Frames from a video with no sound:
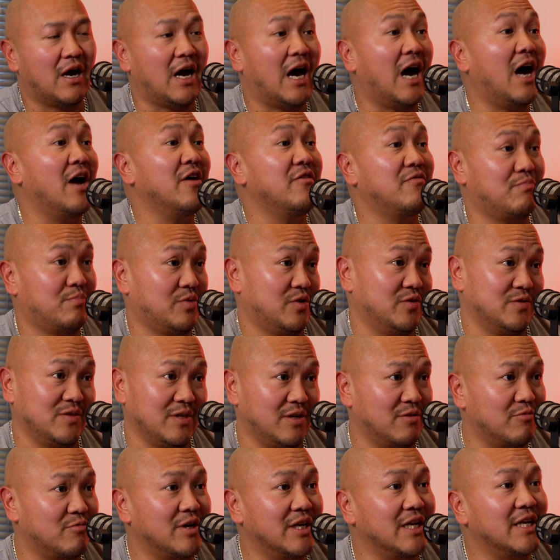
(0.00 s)
I've
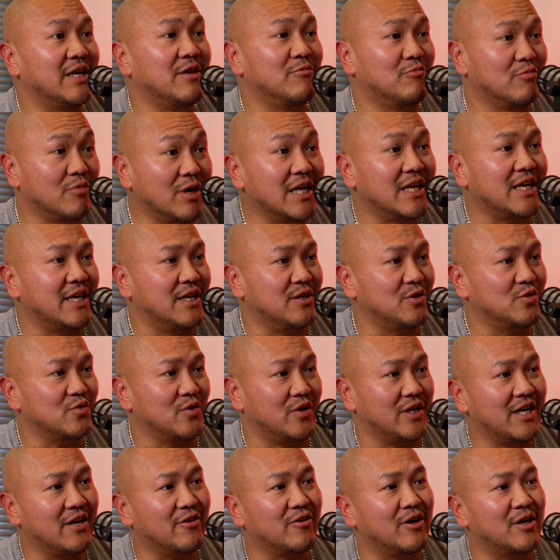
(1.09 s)
personally really, really
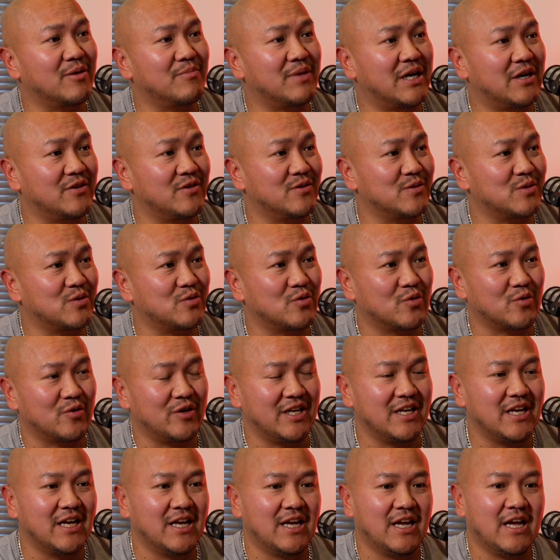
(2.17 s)
enjoyed hearing about your
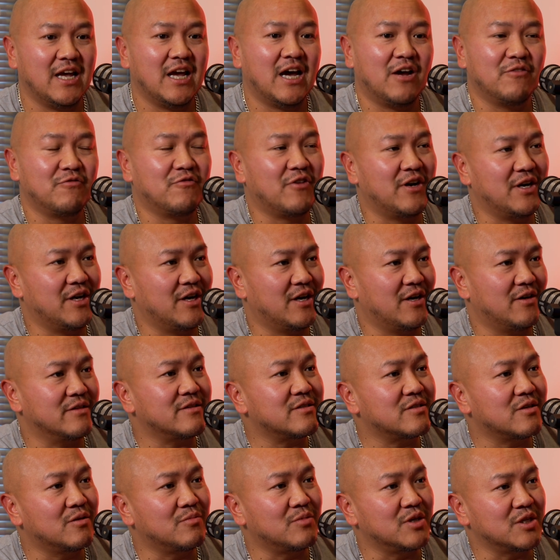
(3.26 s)
story and finding out
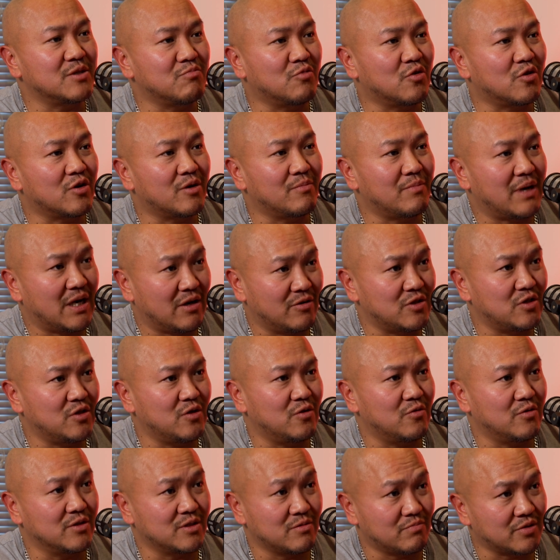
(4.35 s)
so much more about
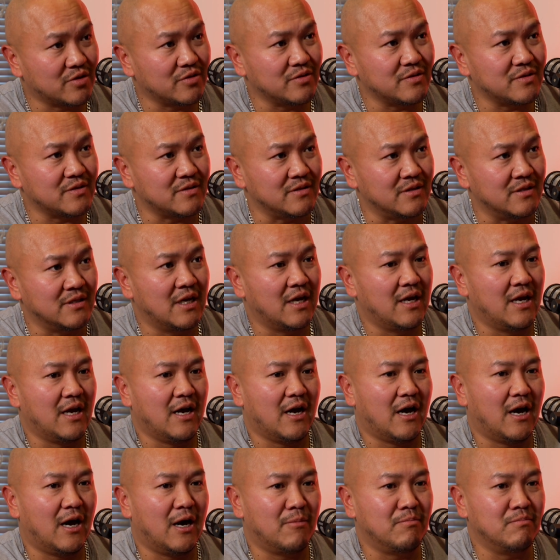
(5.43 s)
you as a person,
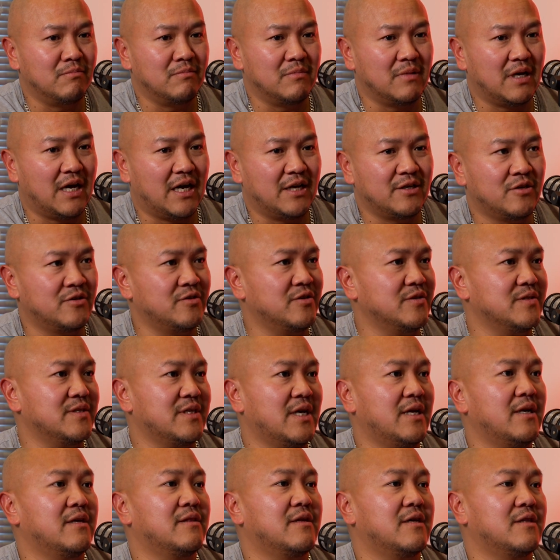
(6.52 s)
and
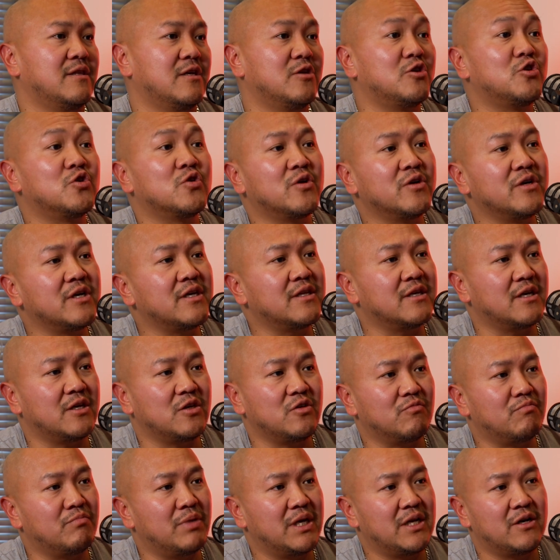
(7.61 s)
understanding that the journey that
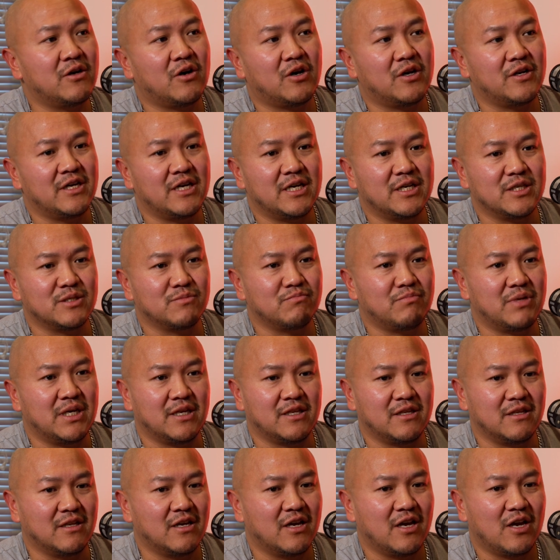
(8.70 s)
you've been on has
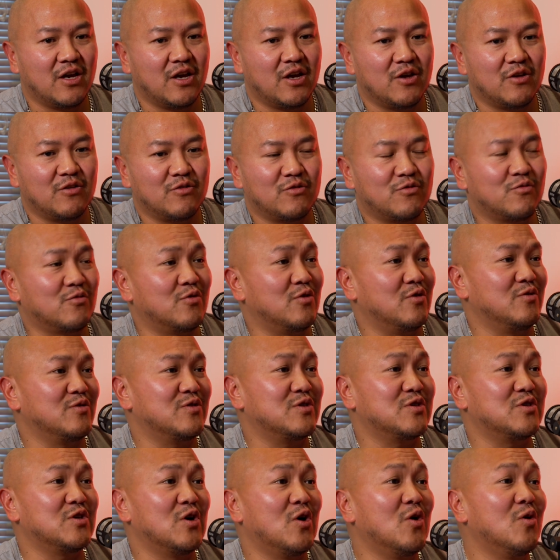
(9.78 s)
been through had
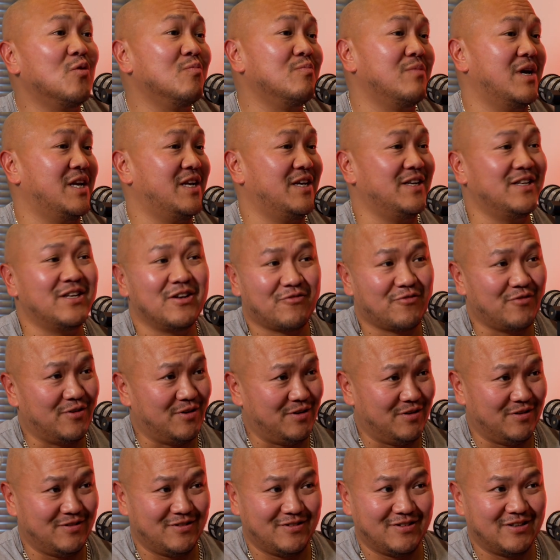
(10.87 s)
so many
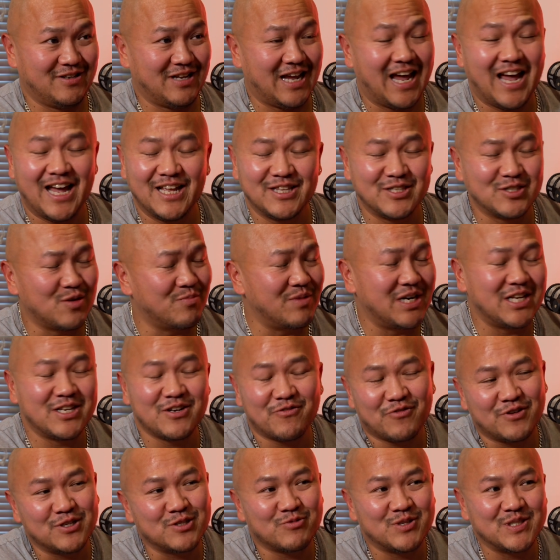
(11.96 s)
different
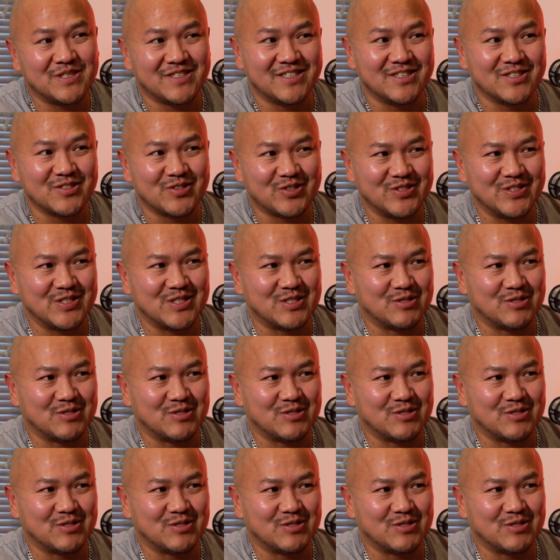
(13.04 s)
twists and turns